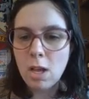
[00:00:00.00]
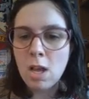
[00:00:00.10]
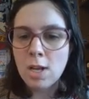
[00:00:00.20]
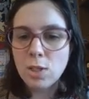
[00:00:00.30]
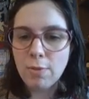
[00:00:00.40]

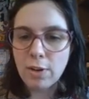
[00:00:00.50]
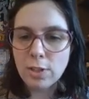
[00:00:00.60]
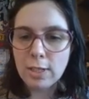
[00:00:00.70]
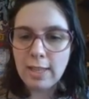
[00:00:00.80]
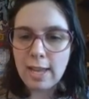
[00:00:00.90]
So
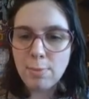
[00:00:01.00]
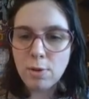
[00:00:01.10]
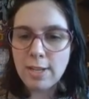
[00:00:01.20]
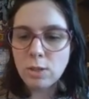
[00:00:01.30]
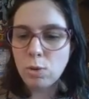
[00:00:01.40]
first going to label
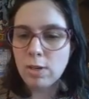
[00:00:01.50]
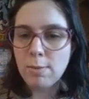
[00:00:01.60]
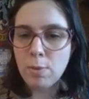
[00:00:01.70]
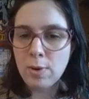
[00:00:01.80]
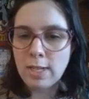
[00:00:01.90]
these
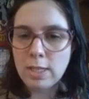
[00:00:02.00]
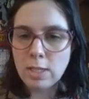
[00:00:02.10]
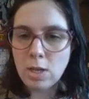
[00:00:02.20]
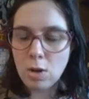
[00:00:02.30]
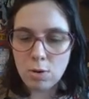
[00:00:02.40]
coordinate points.
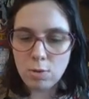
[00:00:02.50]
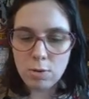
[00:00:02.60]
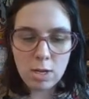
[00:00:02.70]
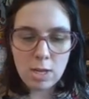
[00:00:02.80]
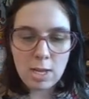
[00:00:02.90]
So
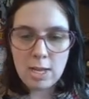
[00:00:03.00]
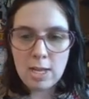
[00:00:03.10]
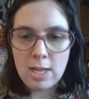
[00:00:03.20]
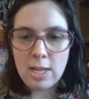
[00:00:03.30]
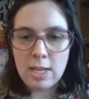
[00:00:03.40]

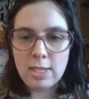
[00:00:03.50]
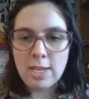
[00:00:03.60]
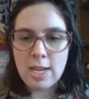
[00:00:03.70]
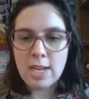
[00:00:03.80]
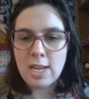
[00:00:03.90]

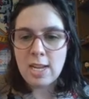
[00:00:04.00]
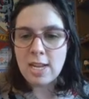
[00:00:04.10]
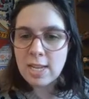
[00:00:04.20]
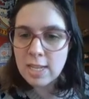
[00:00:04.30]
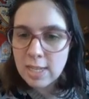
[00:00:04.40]
D
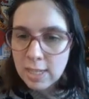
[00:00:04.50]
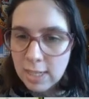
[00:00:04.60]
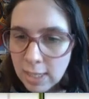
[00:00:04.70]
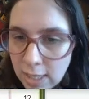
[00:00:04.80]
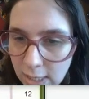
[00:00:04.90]

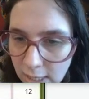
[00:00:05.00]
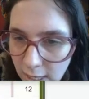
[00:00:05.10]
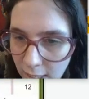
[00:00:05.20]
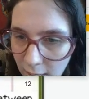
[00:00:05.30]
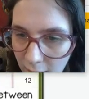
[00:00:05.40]
is, let's
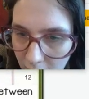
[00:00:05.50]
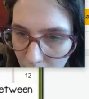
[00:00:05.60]
see,